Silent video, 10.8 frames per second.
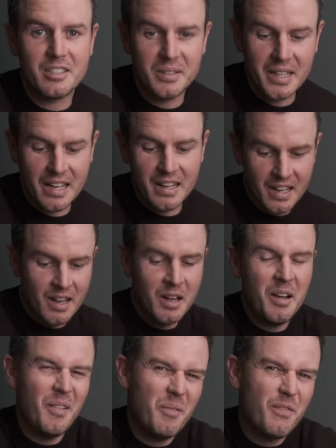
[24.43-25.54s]
So yeah,
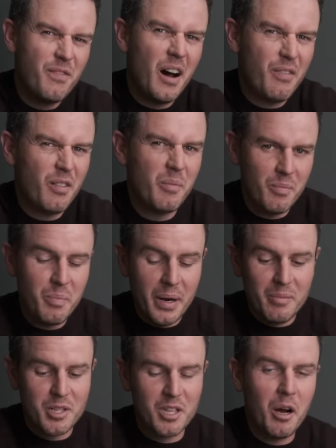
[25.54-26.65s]
far from pretty
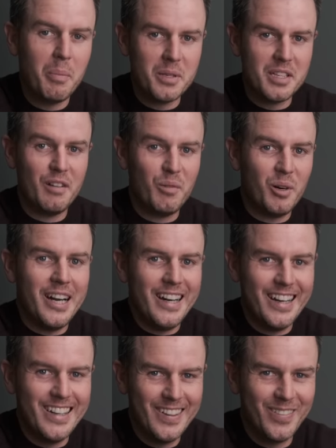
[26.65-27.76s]
much the opposite of what,
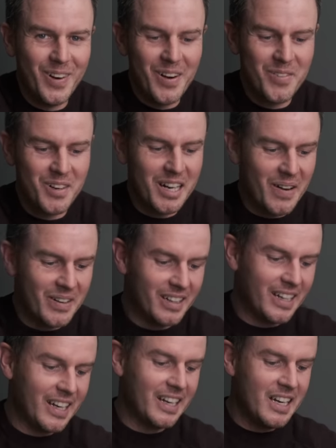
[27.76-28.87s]
I've got going
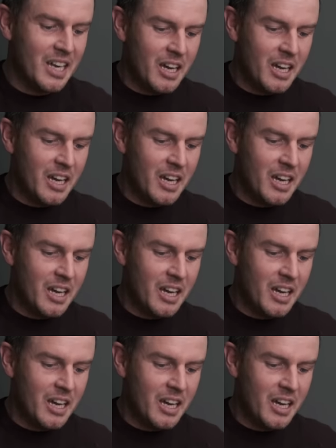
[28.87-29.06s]
on here.